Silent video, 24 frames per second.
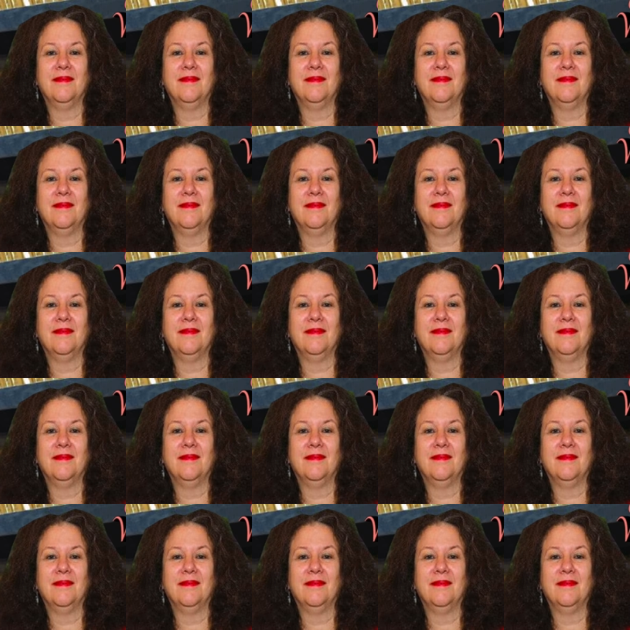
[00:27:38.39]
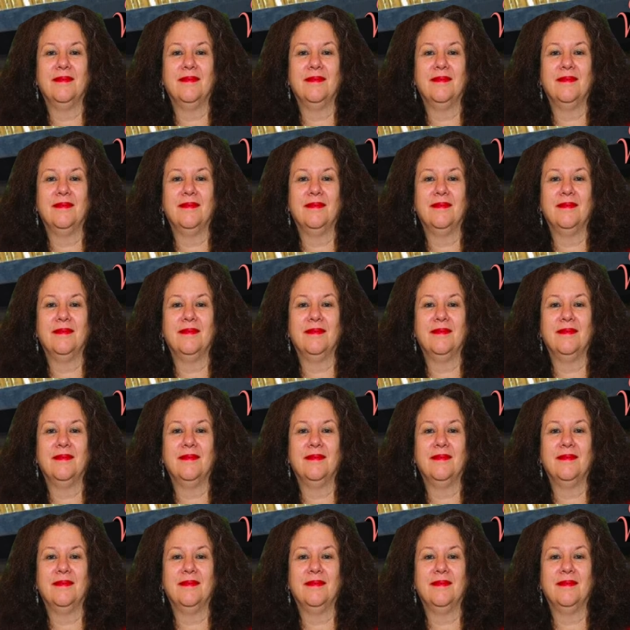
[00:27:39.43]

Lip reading: [no speech]